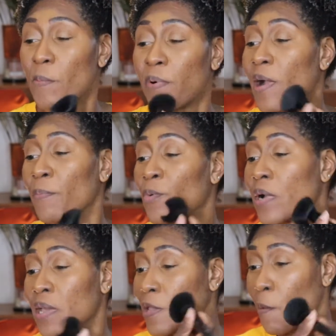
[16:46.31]
proper
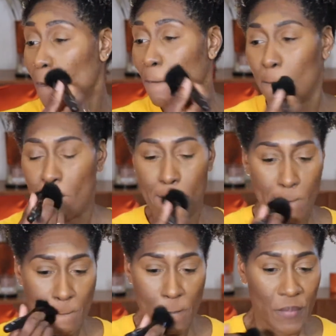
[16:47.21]
way
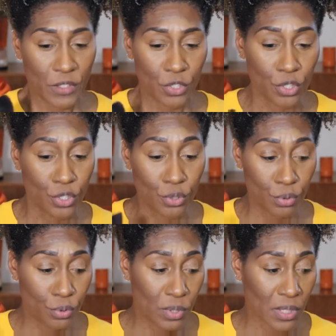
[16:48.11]
to
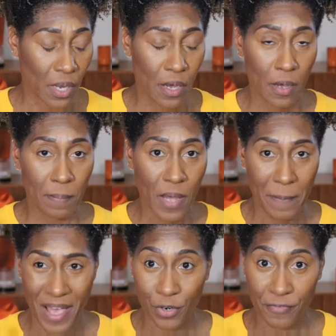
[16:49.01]
use a
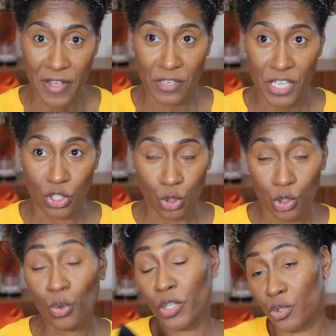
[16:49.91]
powder foundation,
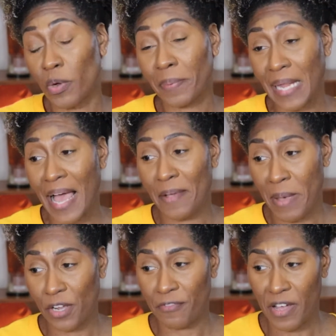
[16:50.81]
or to apply a
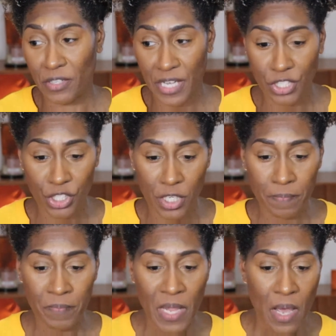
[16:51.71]
powder
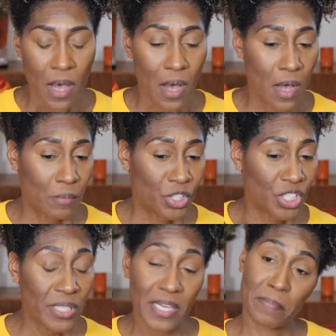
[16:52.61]
foundation.
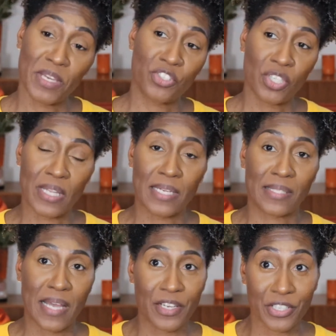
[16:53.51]
She did mention that it's
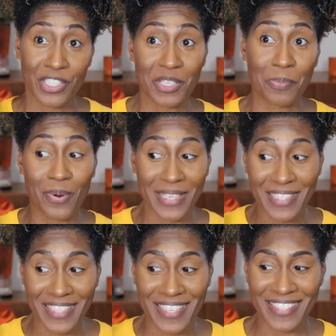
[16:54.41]
not good to press
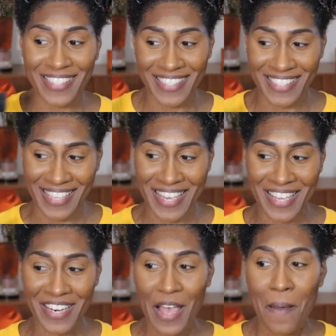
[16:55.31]
it into the
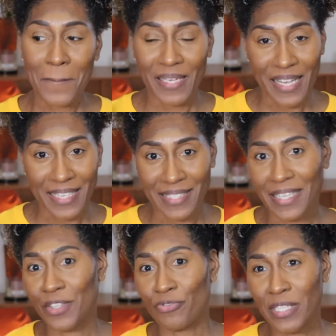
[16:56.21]
skin, but like I
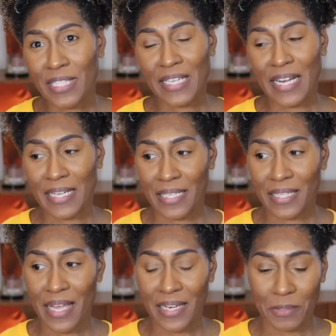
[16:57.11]
said, the reason that I did
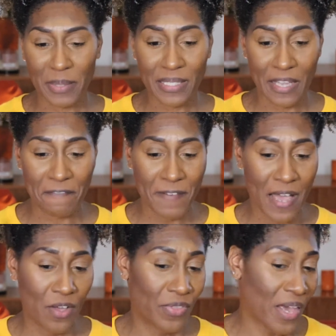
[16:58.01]
that is because I
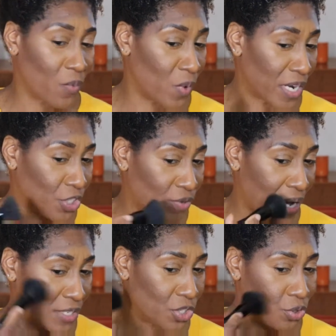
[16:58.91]
found that when I
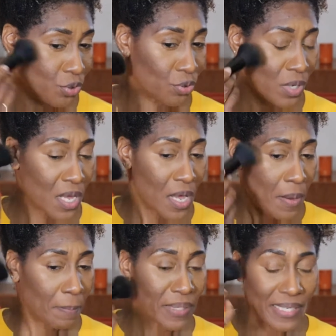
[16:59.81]
tried to
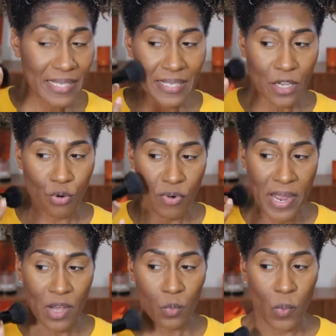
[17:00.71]
blend it
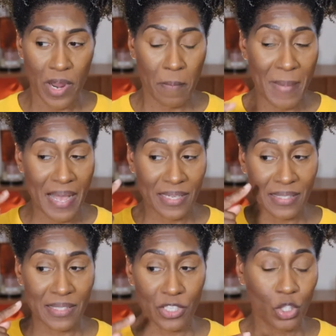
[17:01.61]
around where my
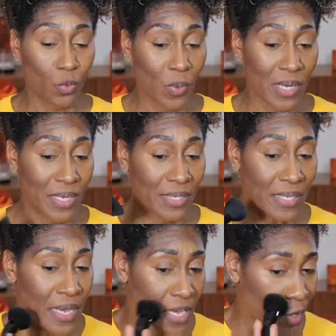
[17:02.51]
concealer was,
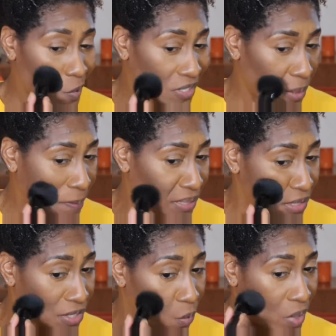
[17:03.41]
it wasn't
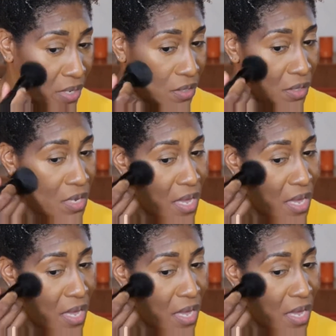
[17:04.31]
blending well.